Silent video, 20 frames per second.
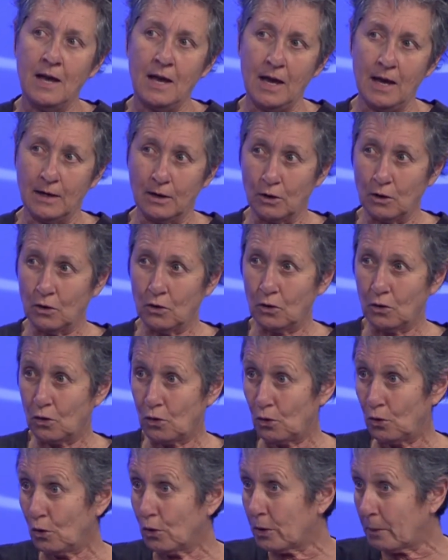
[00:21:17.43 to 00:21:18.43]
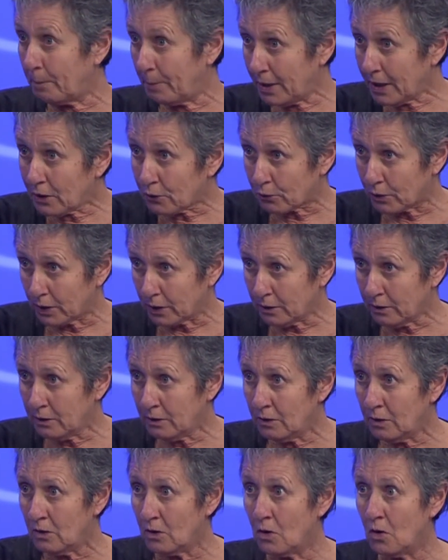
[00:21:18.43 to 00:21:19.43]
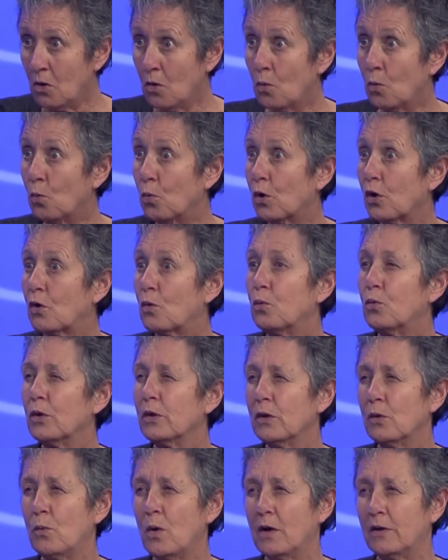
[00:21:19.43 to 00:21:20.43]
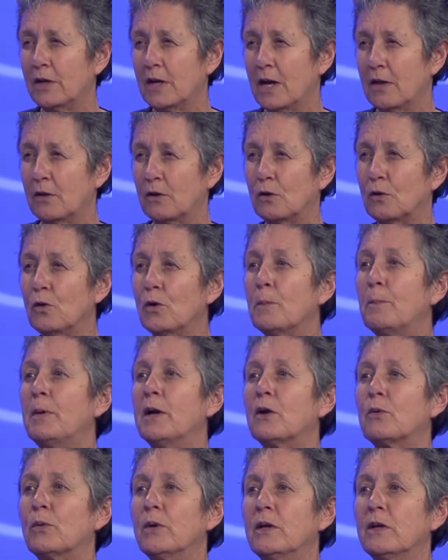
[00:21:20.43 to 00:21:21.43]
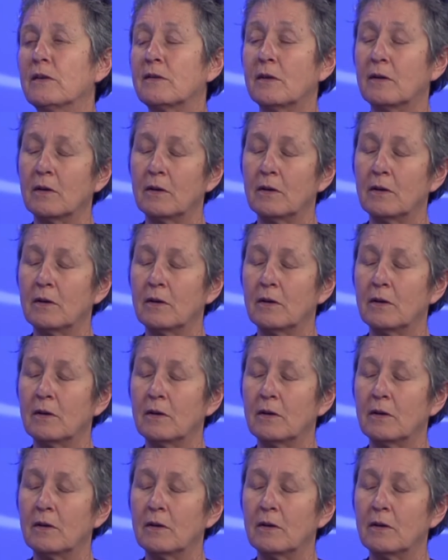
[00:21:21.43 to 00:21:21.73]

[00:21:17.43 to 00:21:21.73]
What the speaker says: and chloropicrin work really well together. Chloropicrin is